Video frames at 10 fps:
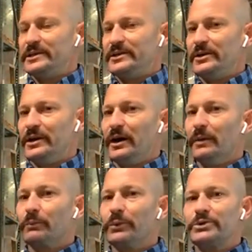the
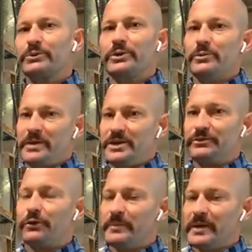Rosarito Beach
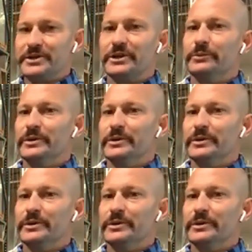Formation,